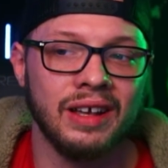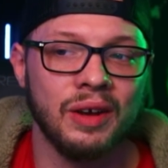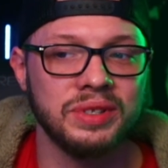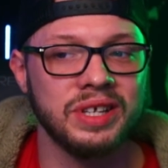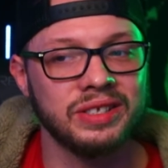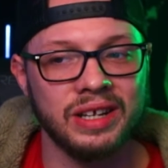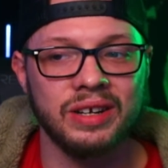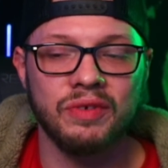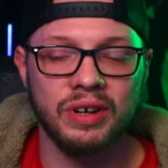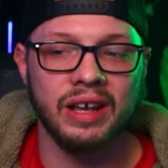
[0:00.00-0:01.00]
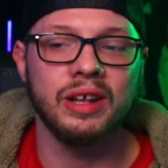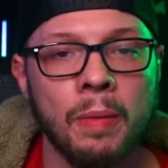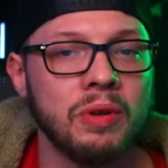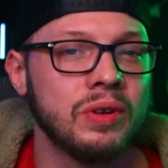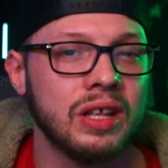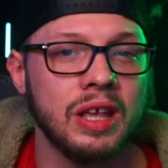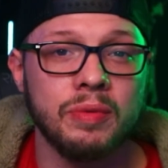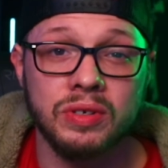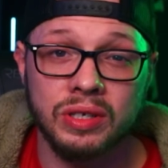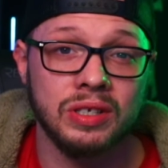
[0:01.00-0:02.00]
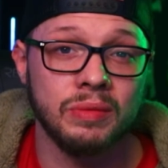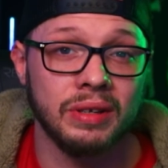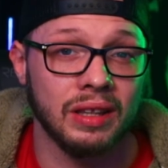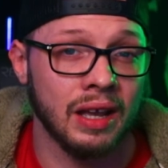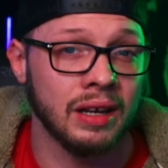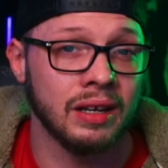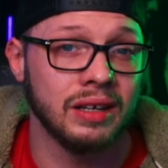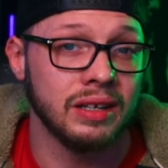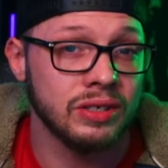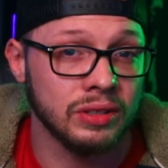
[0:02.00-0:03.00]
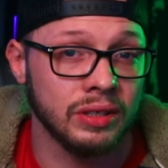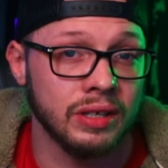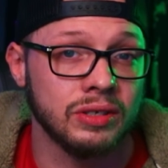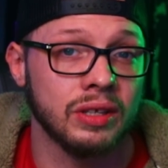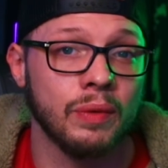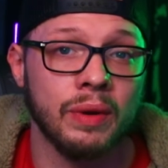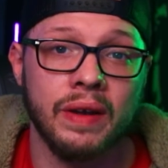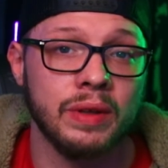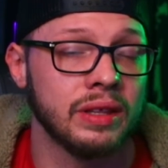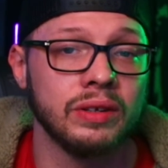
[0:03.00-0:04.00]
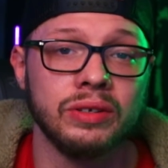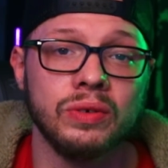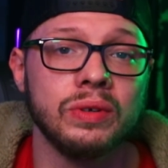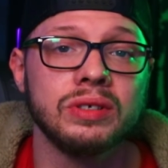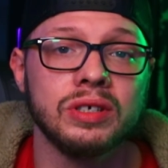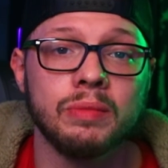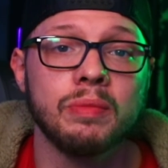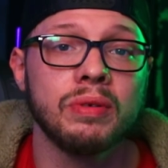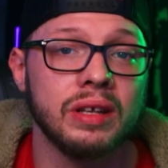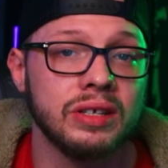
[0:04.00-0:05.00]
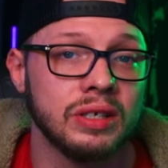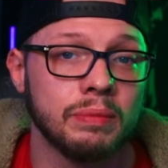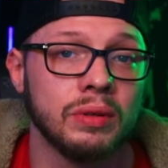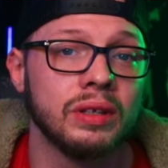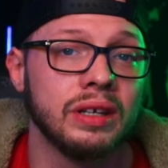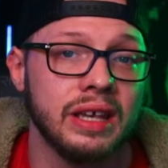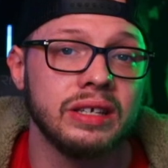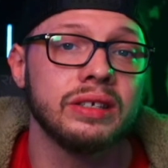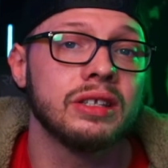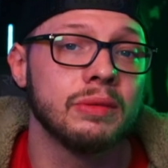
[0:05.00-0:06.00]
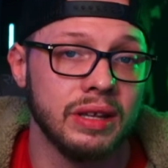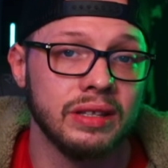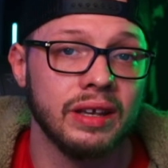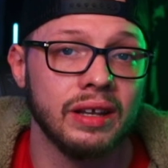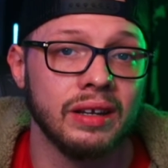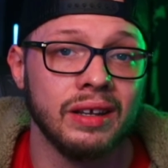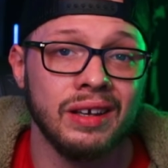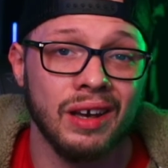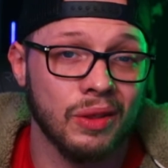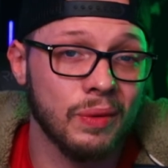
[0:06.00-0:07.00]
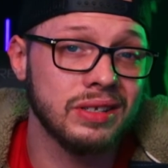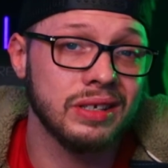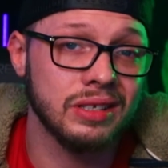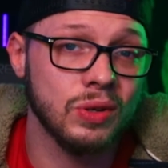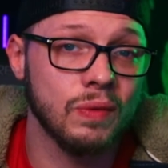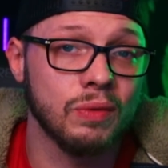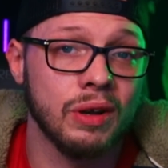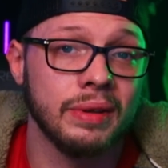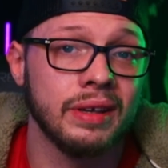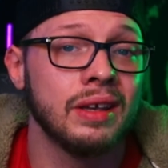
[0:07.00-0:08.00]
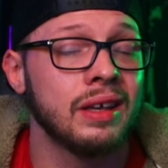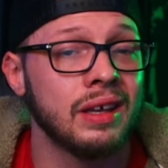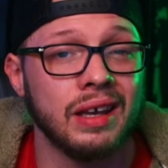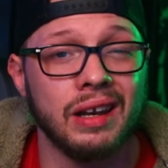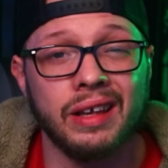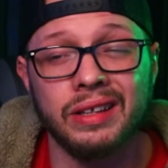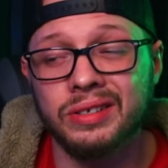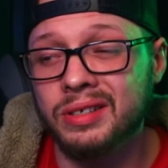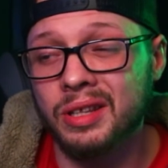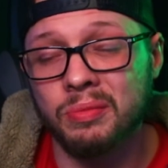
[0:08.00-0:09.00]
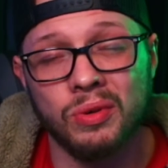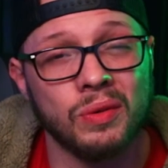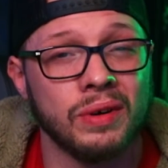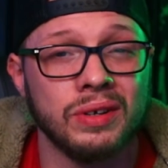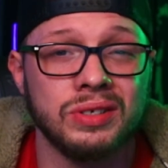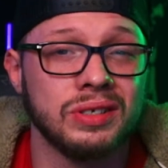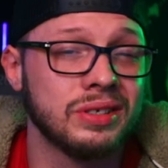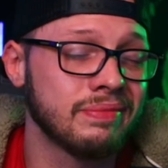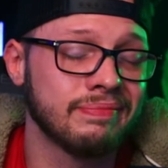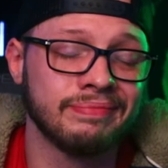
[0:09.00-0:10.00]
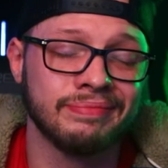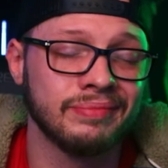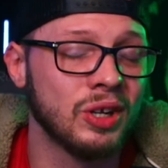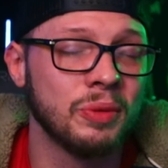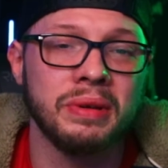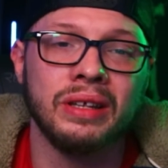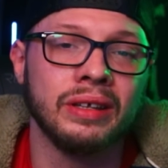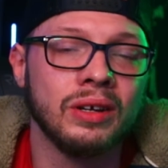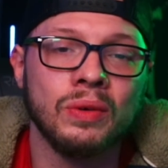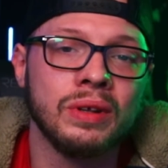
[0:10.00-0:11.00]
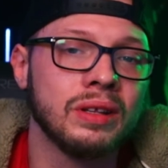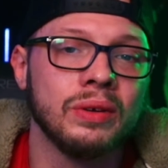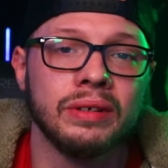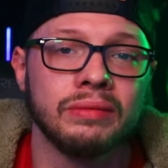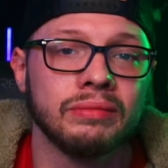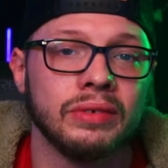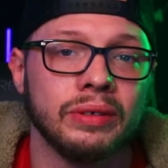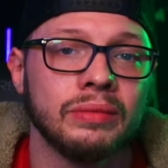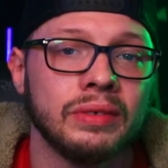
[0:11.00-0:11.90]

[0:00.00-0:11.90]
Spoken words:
wouldn't say set it and forget it, but you need to keep your system in line initially, so that way everything that you're doing is going to be pretty simple and easy to maintain. Otherwise it gets overwhelming and it gets to the point where it's just unappealing. You don't want to do it, you know?